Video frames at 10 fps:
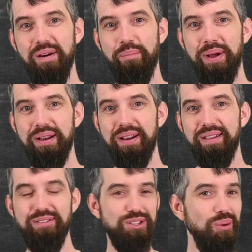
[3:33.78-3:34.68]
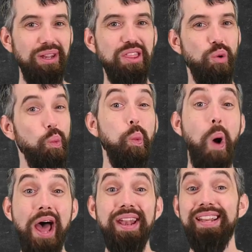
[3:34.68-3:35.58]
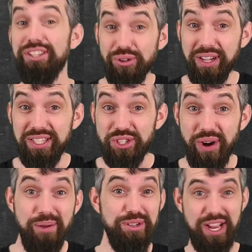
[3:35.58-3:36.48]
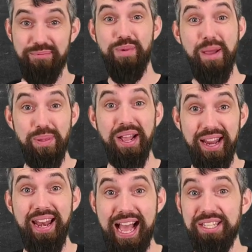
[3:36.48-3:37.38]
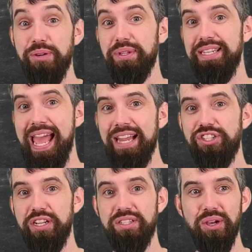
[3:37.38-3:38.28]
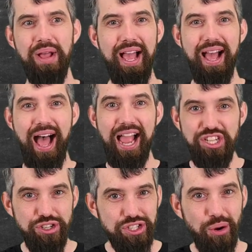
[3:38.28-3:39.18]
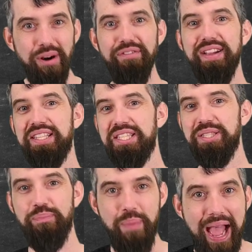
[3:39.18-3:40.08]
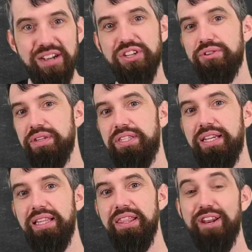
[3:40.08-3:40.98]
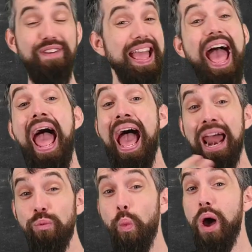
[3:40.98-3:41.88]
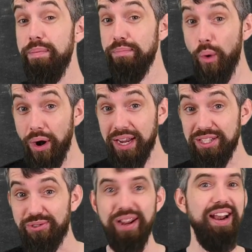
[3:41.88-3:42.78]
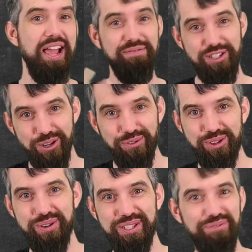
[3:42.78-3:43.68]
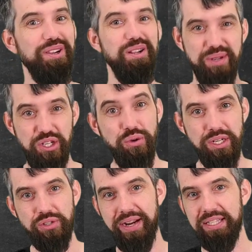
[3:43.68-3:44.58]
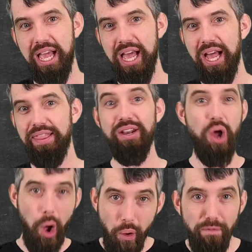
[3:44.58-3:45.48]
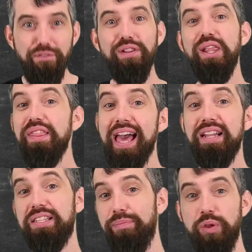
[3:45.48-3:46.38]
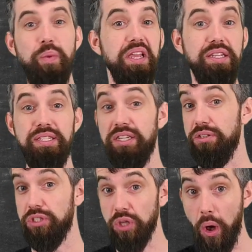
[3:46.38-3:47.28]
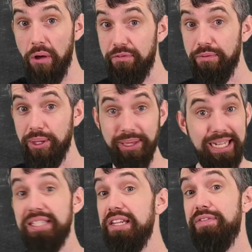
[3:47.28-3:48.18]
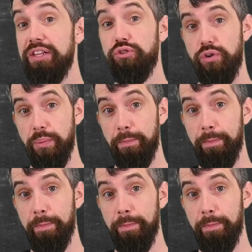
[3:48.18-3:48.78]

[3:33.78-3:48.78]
but there's only the one initial constraint, which when I plug it in, has to equal to tangent. And so I should sort of expect heuristically that if I add one more constraint, and I have 2 degrees of freedom and 2 constraints, that hopefully that is something we can still solve. Well, let's see if that's true.